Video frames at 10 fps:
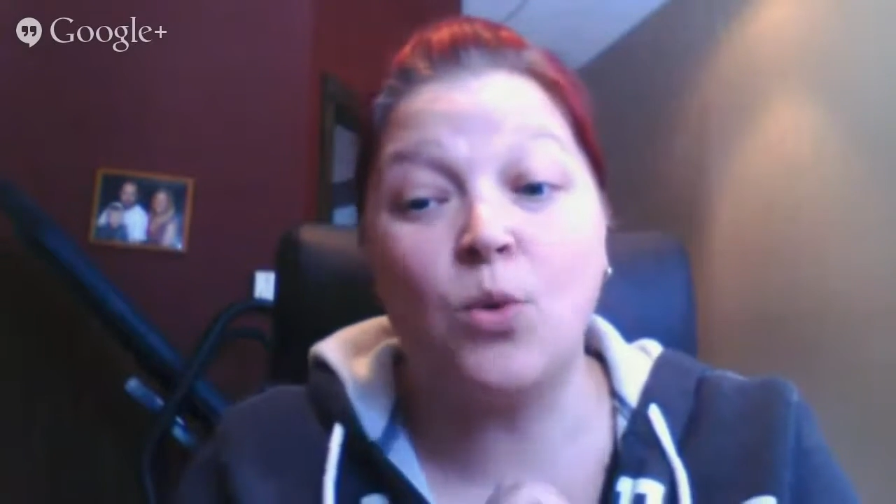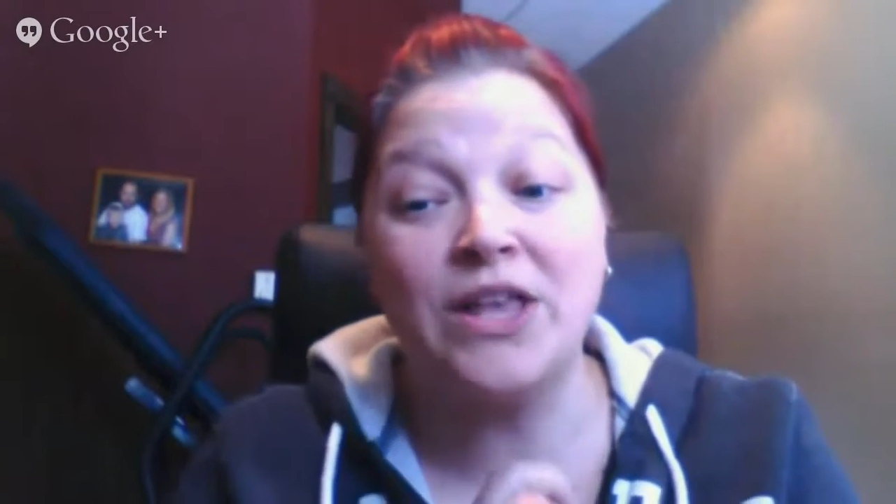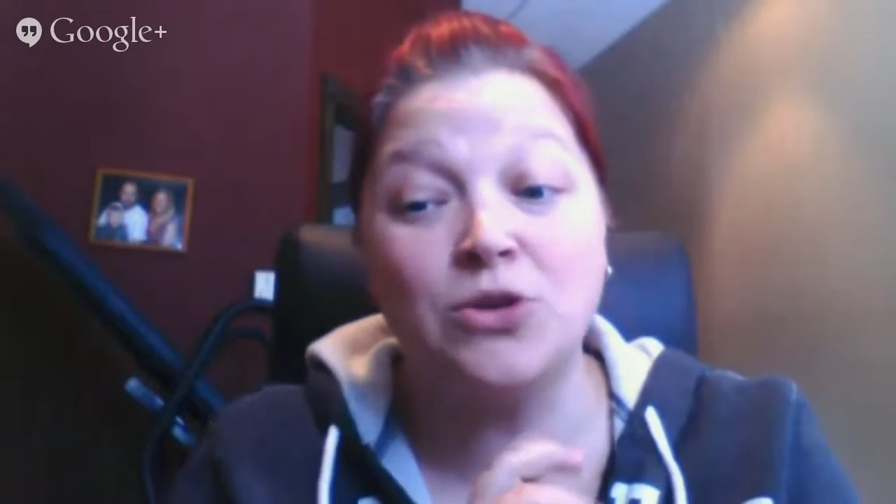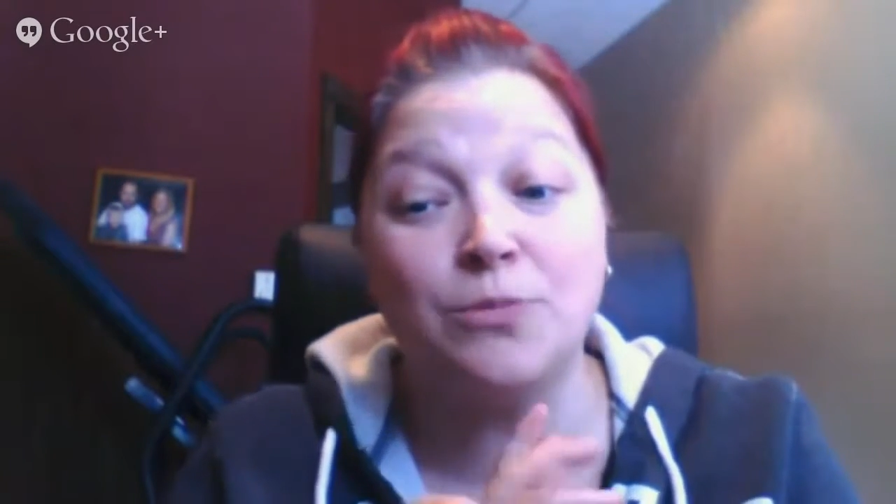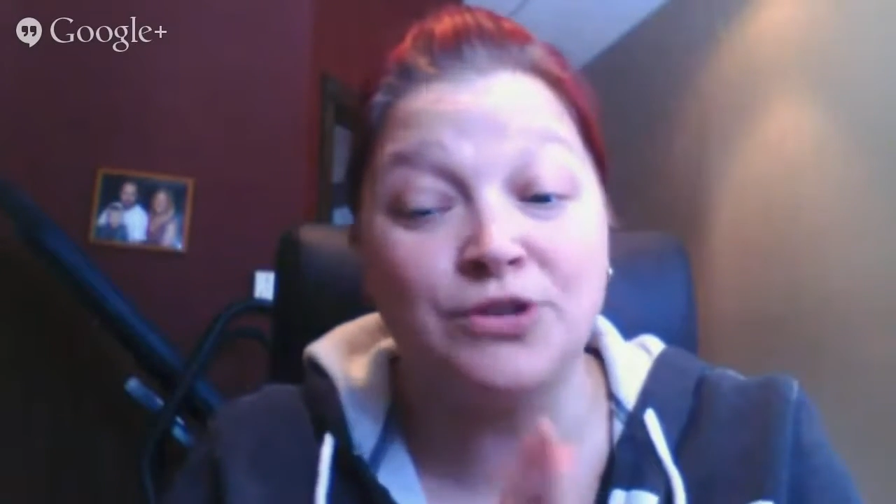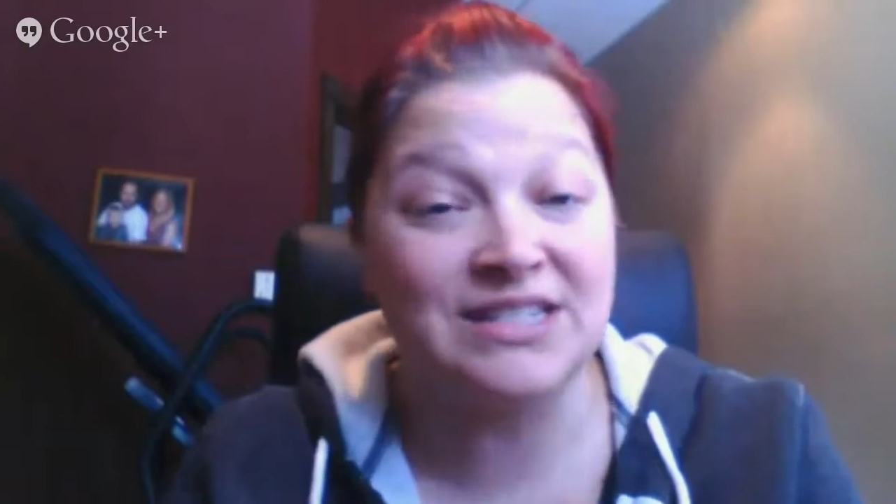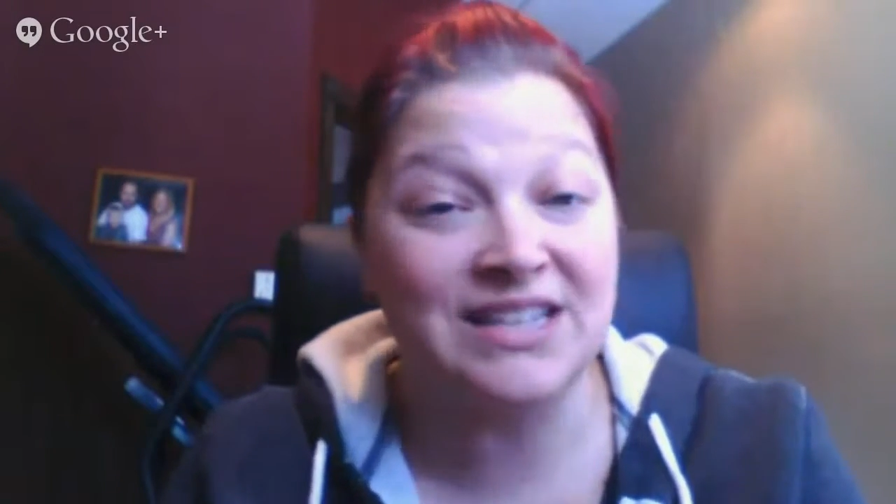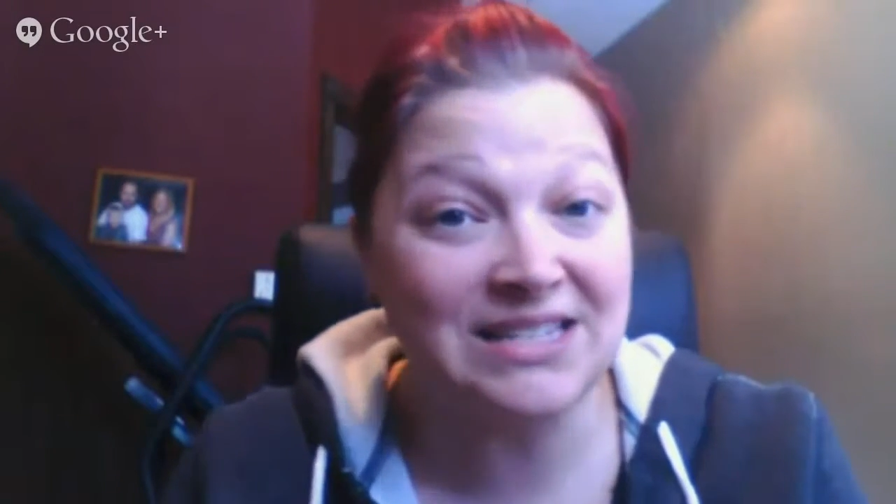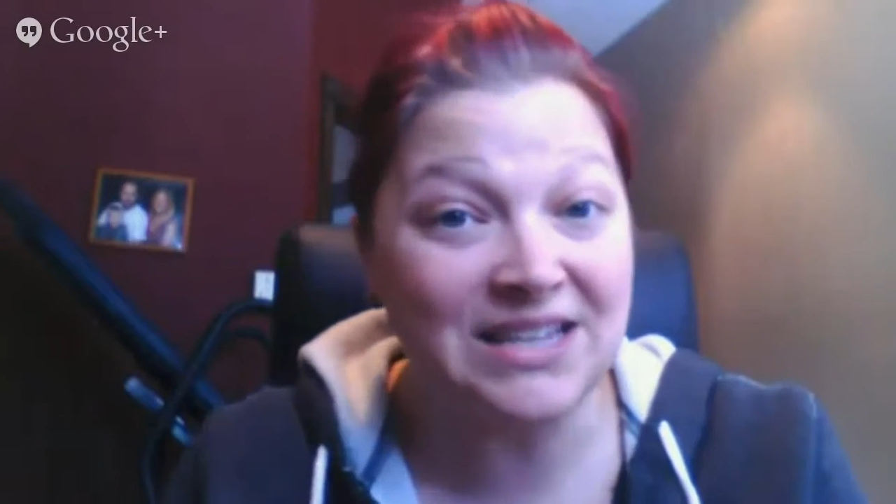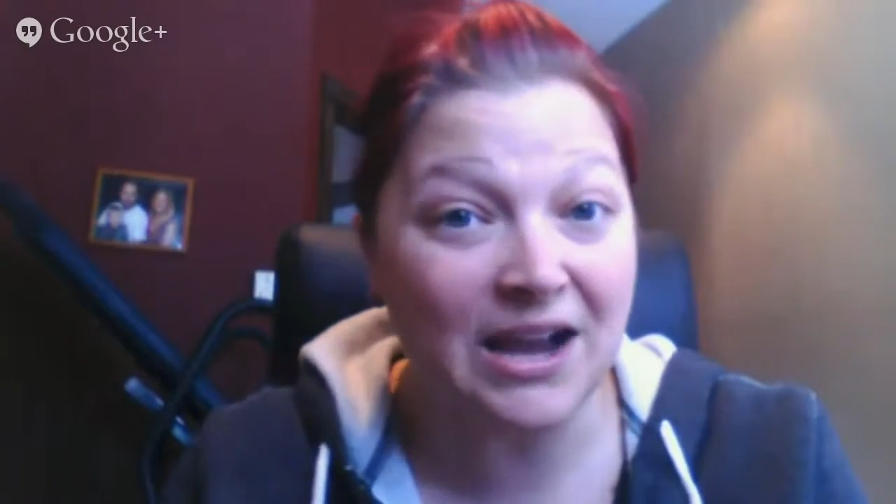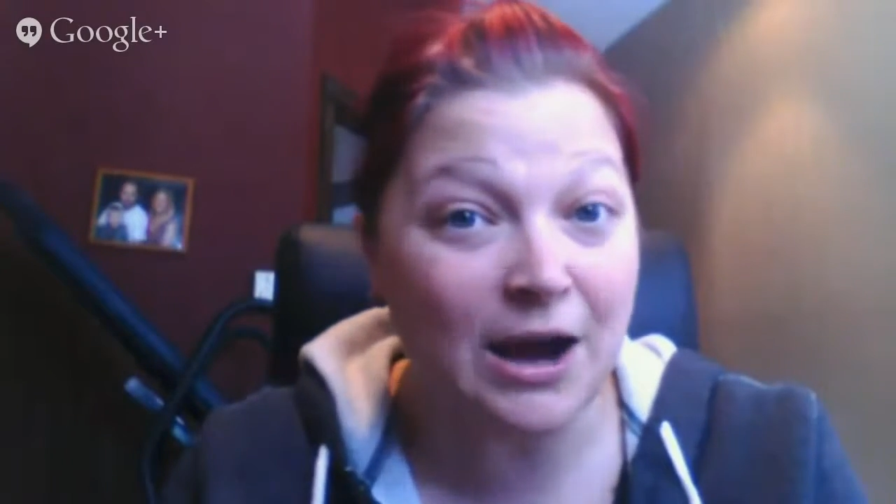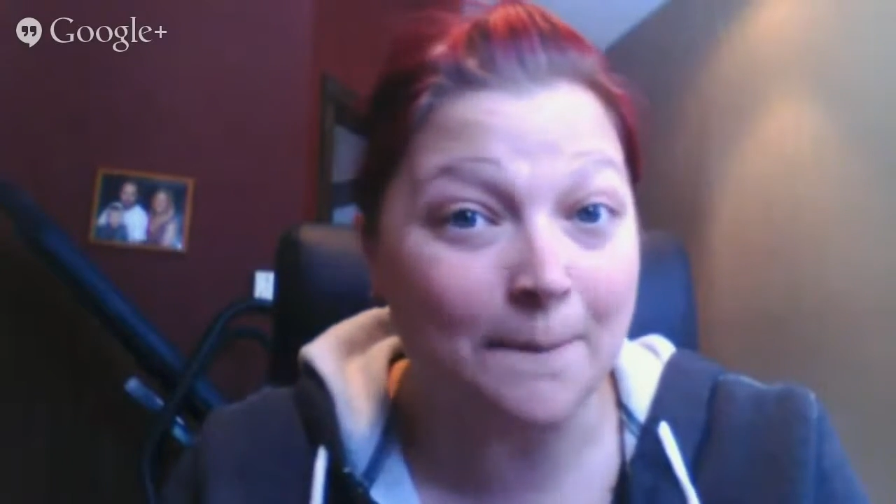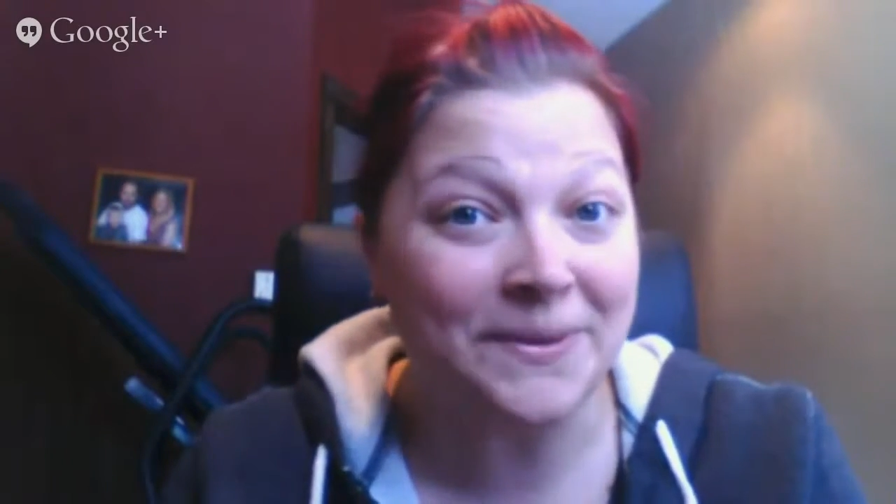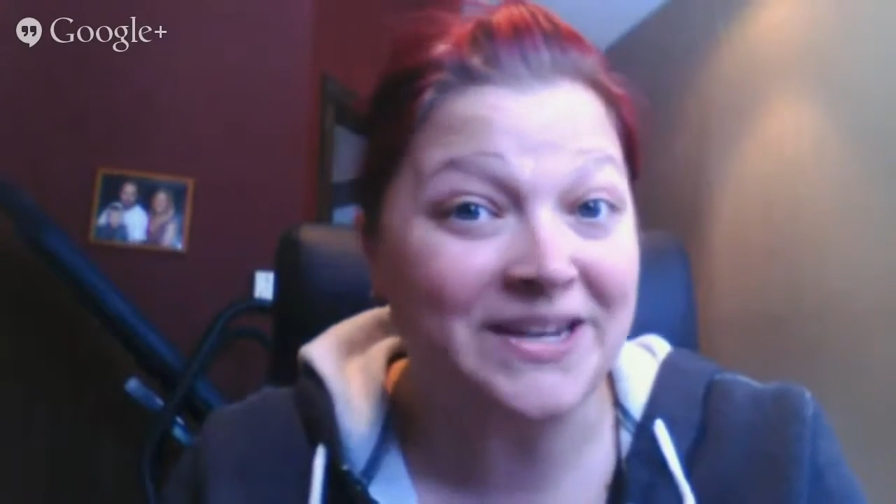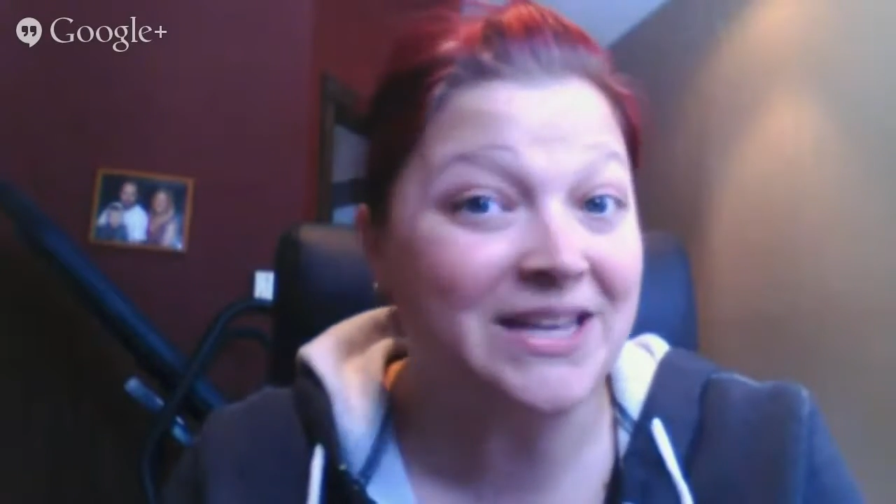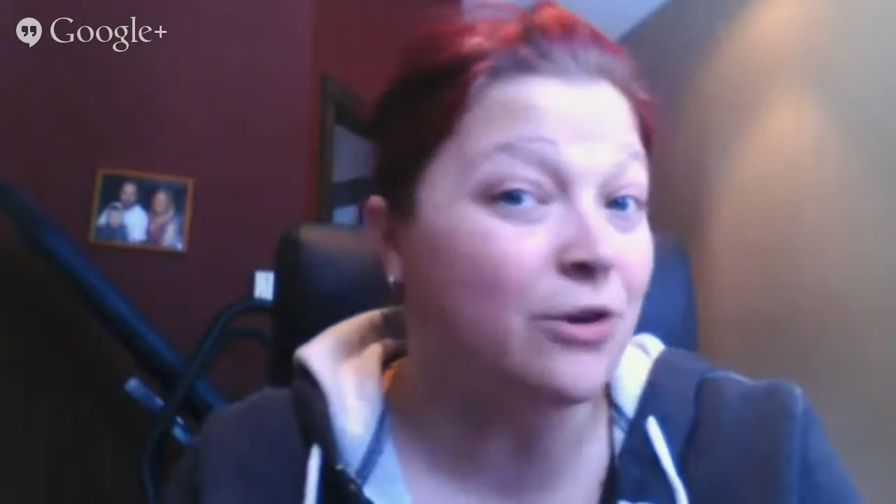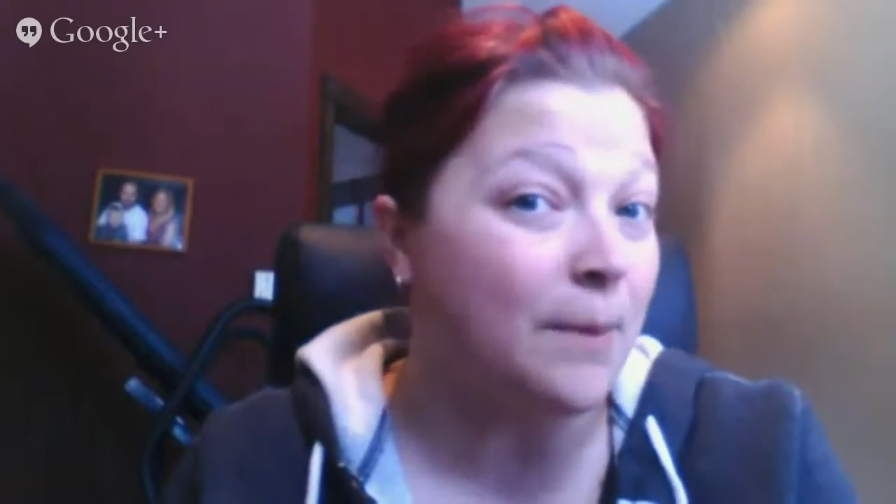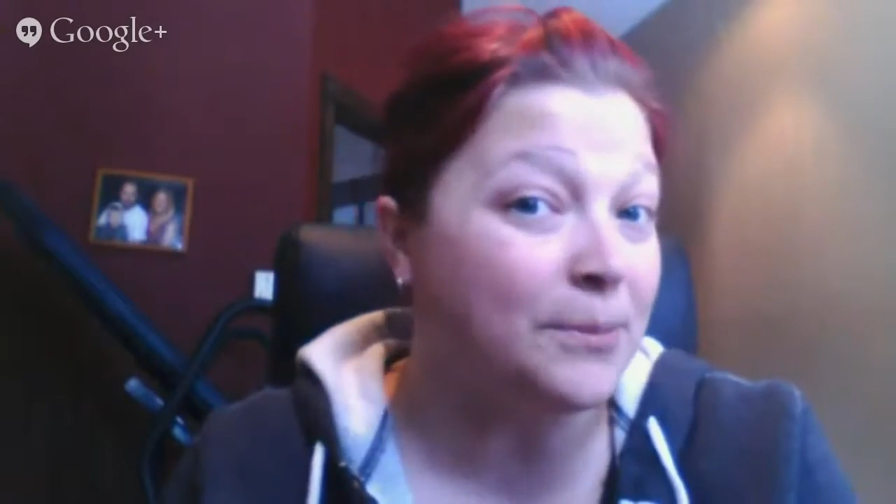when you present a company or